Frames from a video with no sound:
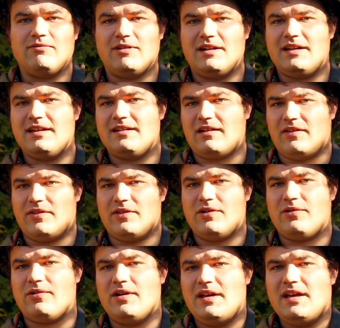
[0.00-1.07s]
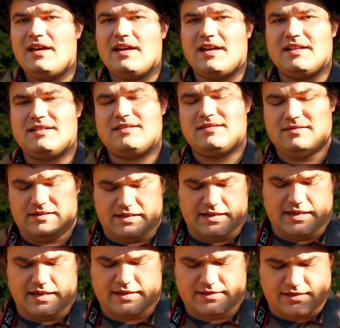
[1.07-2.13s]
rugged, although it
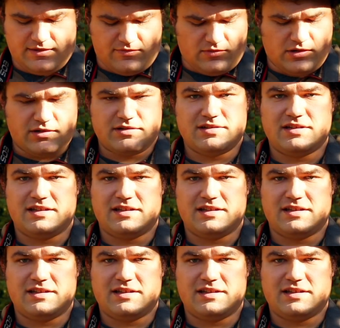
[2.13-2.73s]
has a water